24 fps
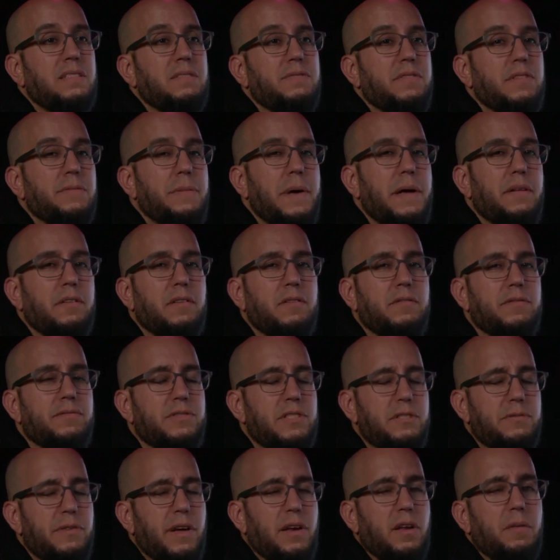of
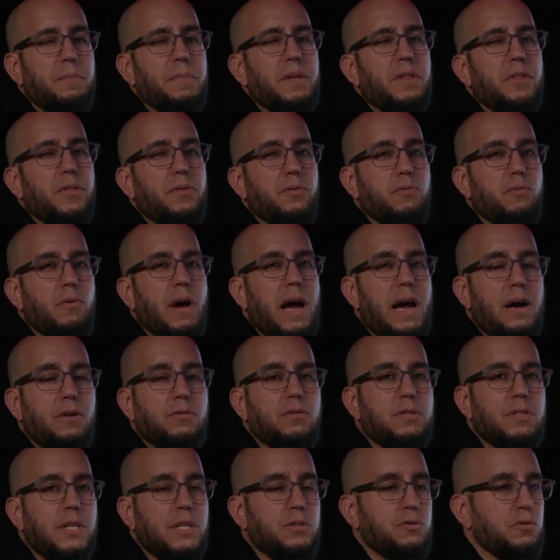development throughout
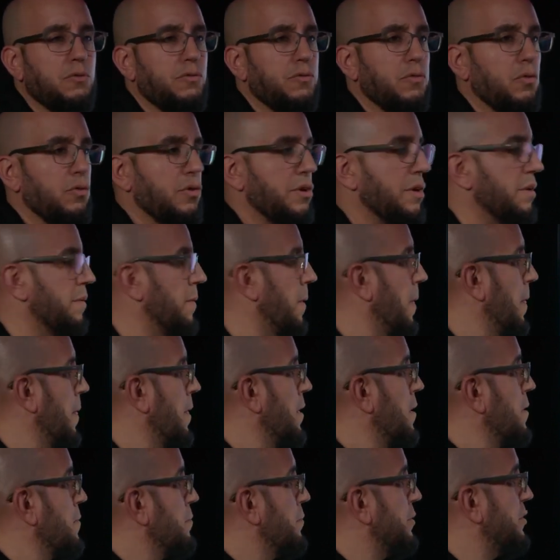Central Florida,
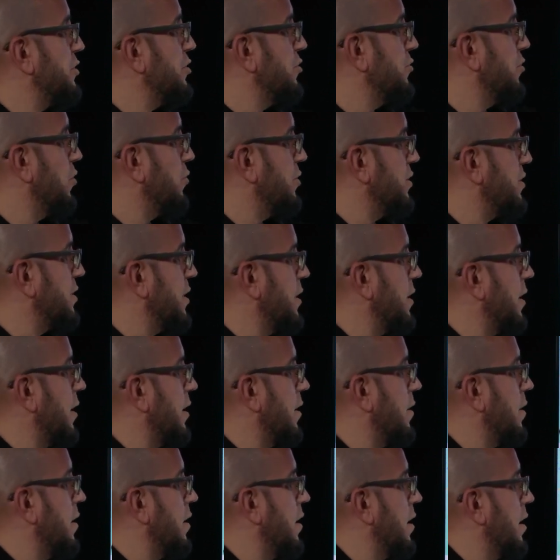but you'll notice that
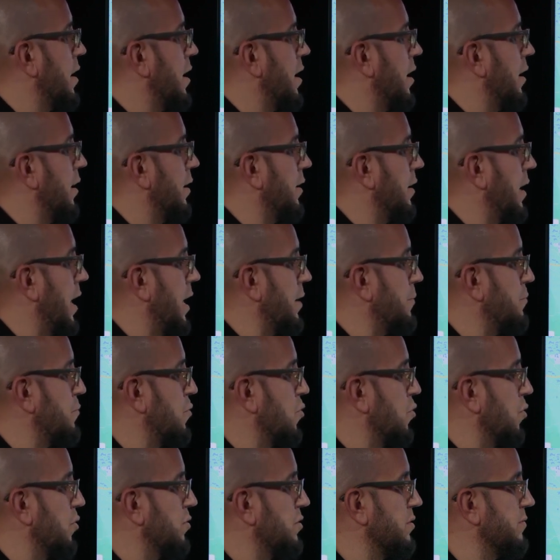a lot
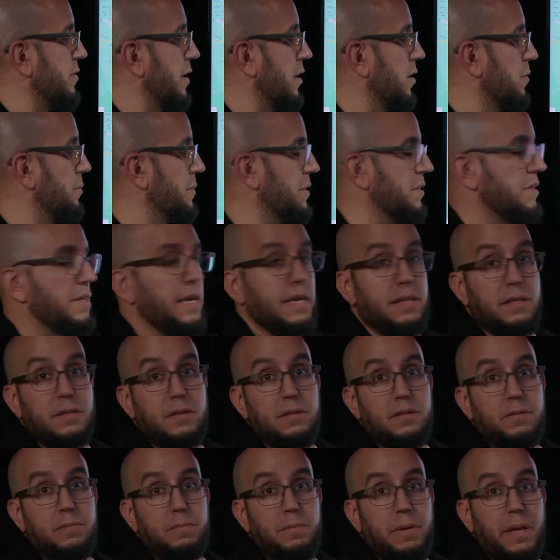more development
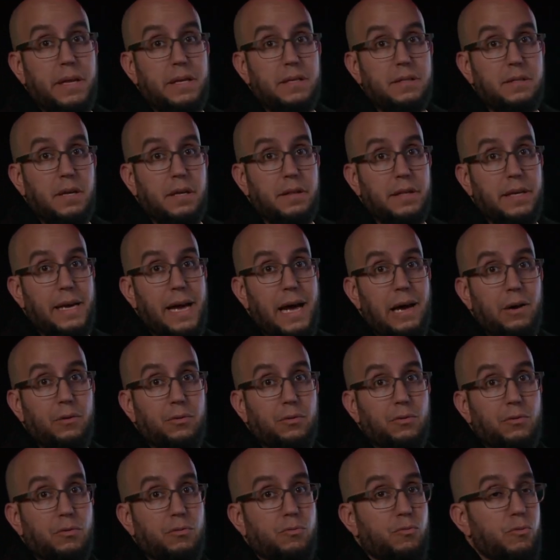takes place on the
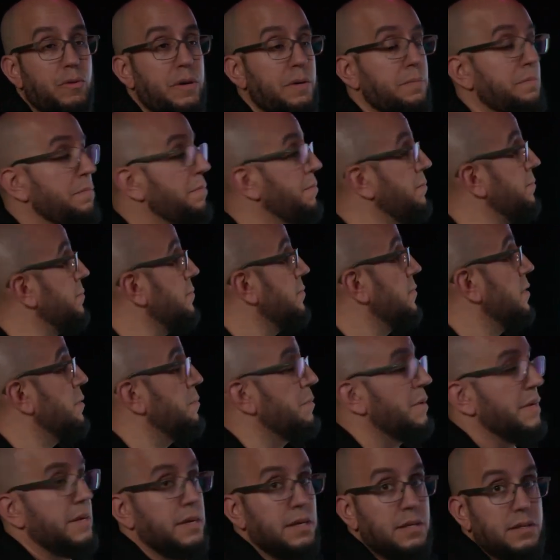outer rim
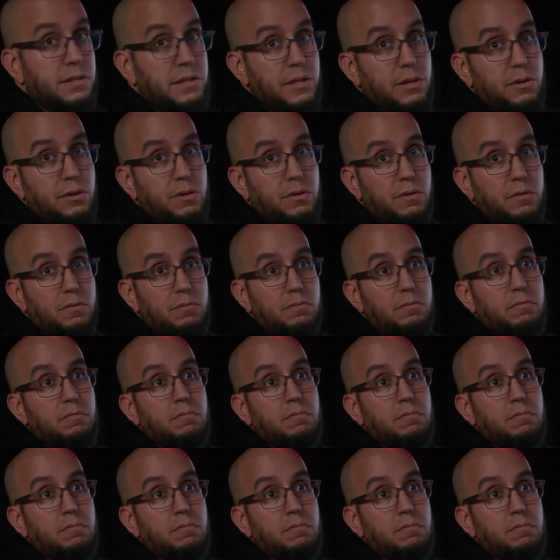because there's